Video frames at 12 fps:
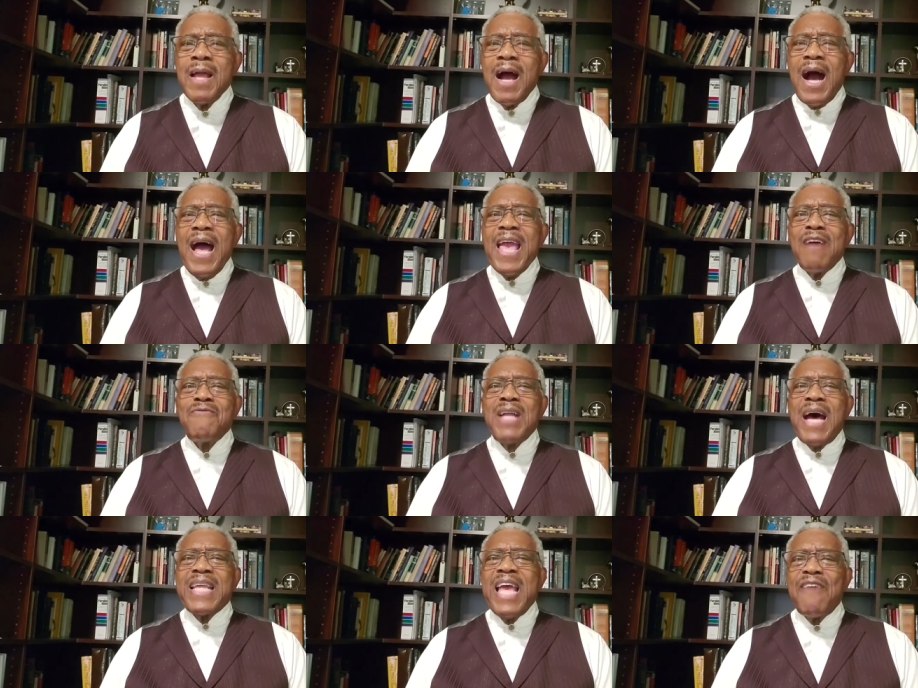I have
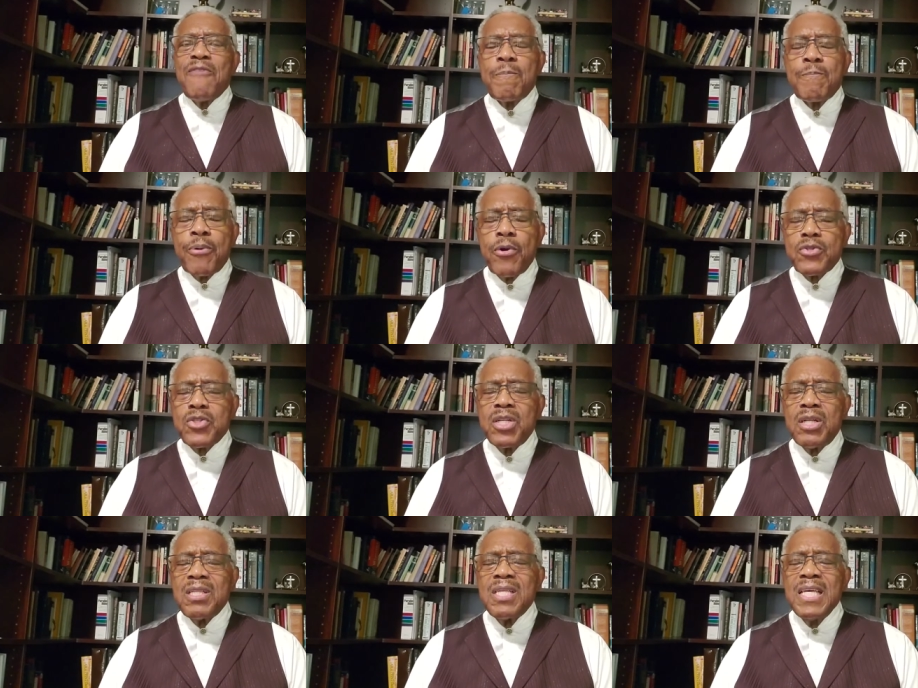not have a
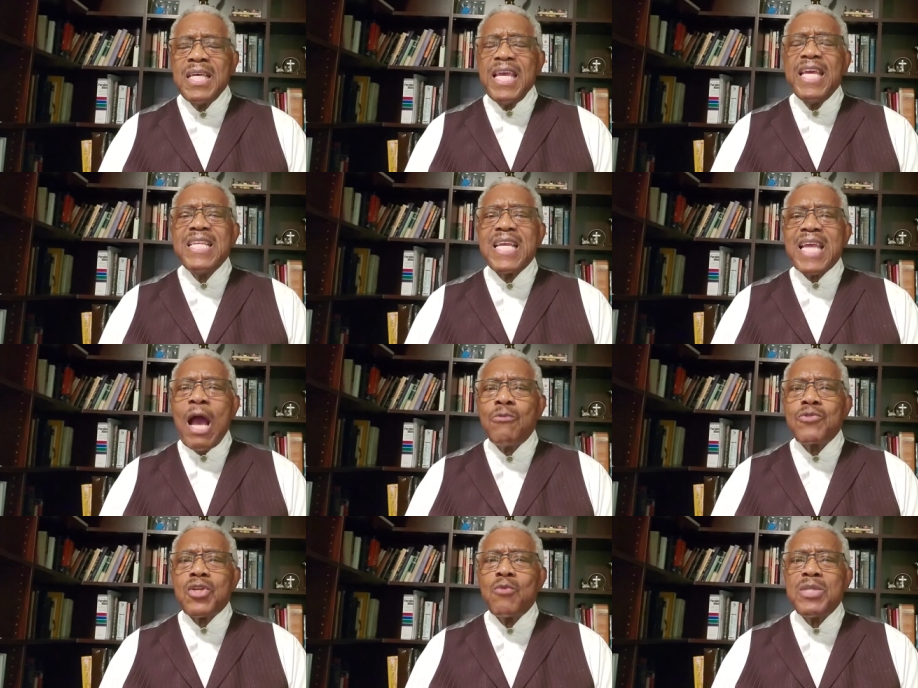personal
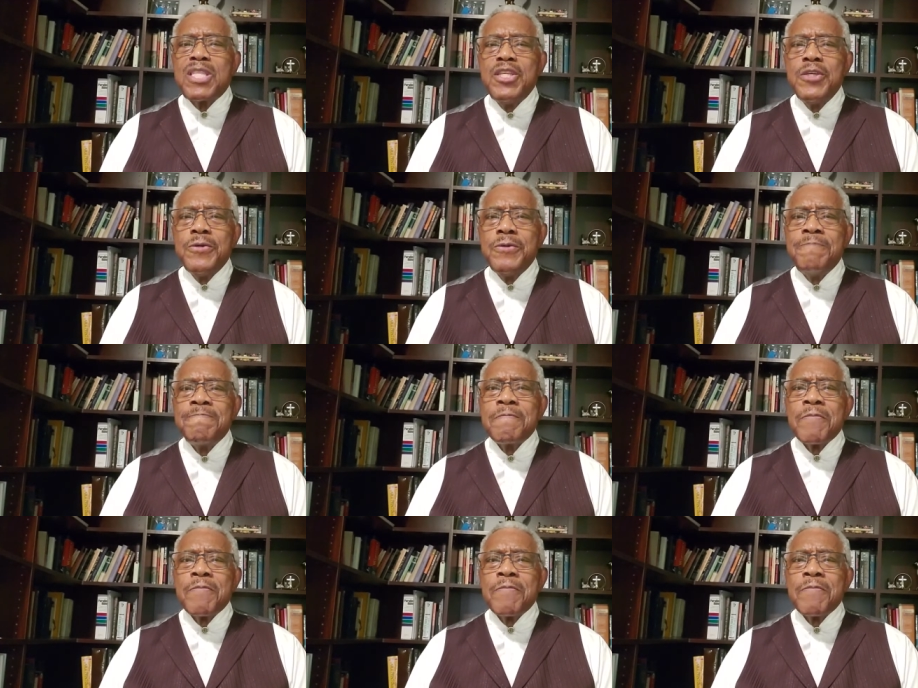encounter with you.